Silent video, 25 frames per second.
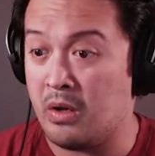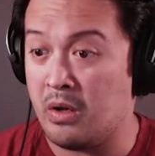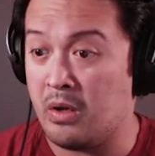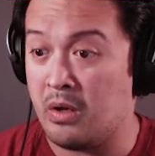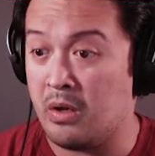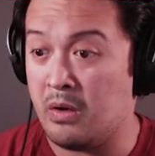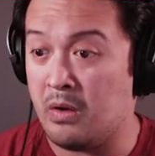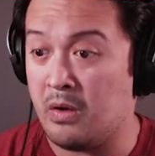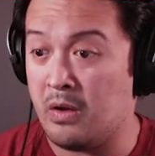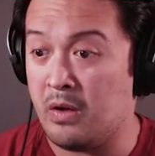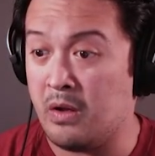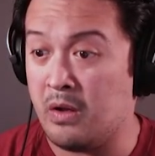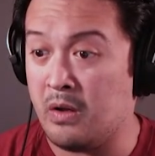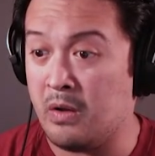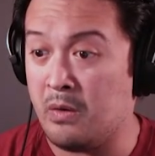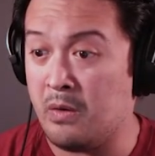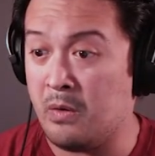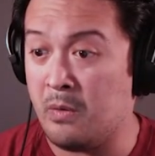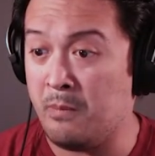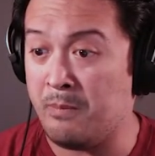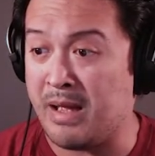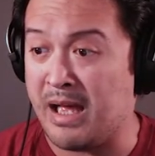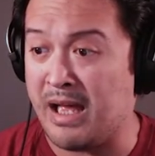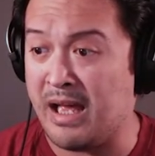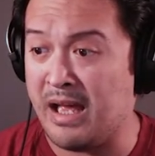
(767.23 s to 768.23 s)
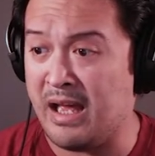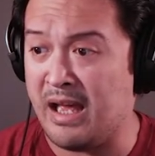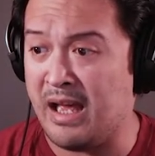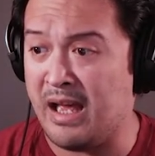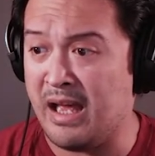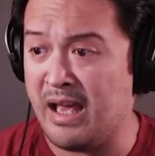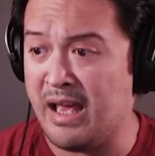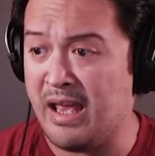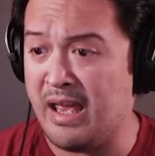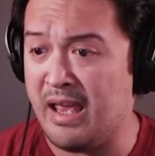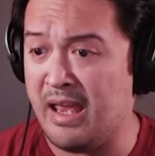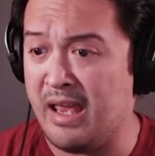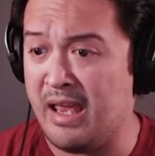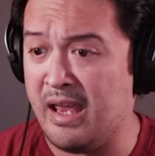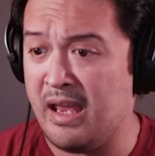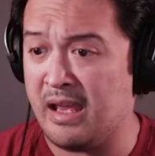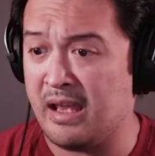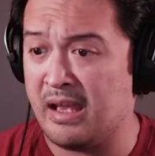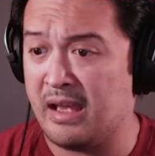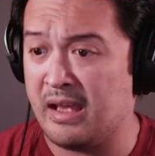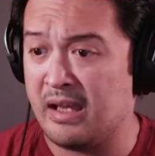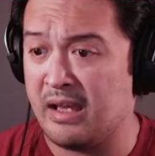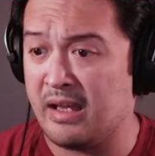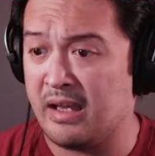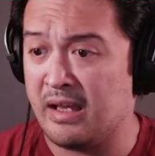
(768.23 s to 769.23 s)
Oh my.
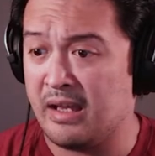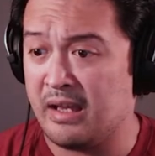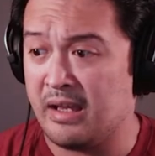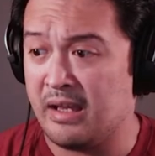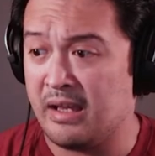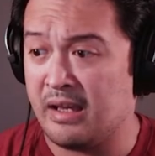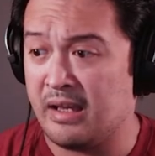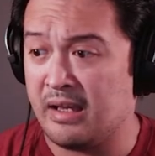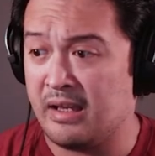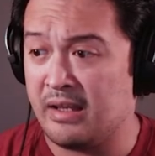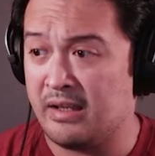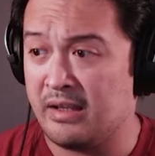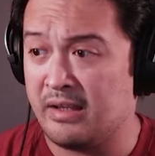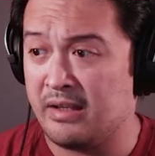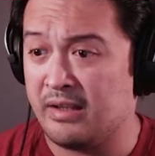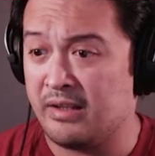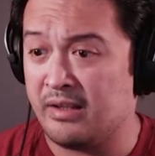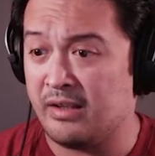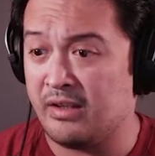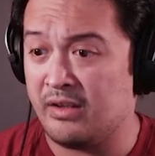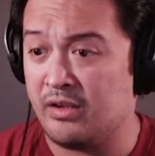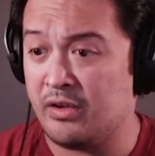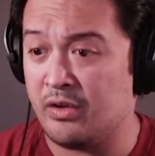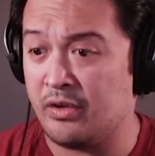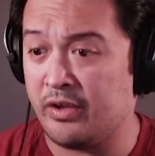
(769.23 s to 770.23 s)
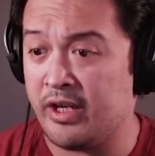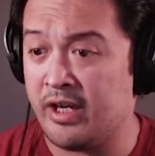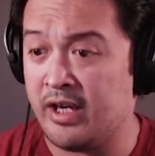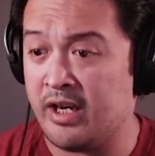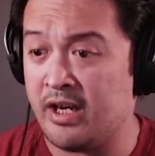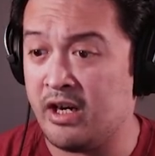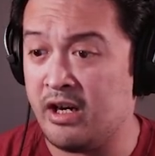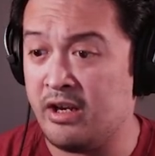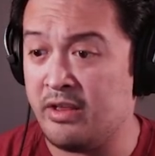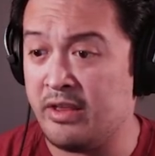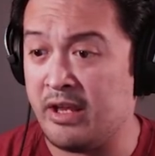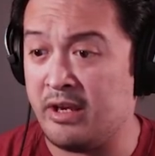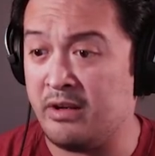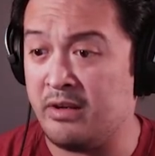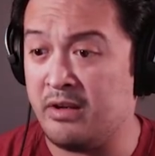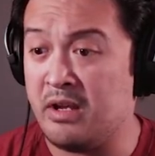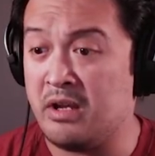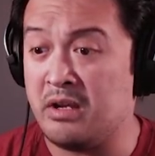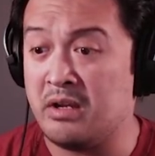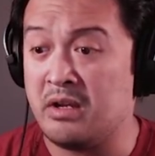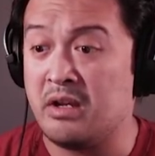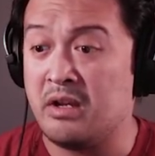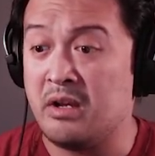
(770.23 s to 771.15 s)
If you're here, then